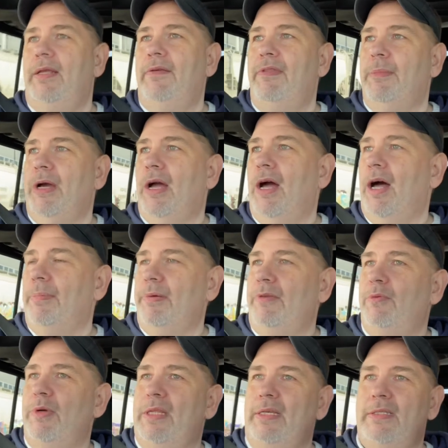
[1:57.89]
give them a copy of
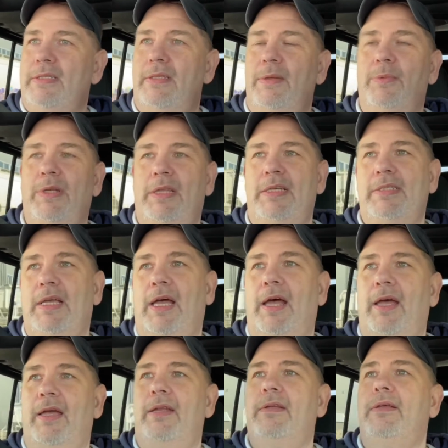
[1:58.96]
what they what they
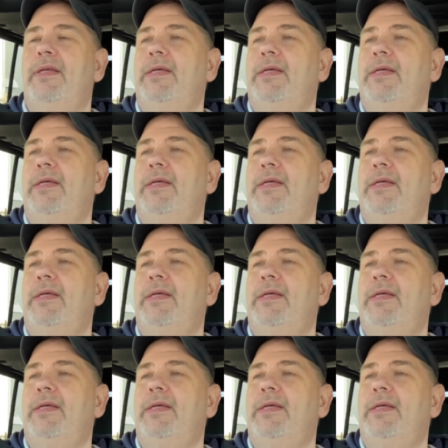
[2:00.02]
signed.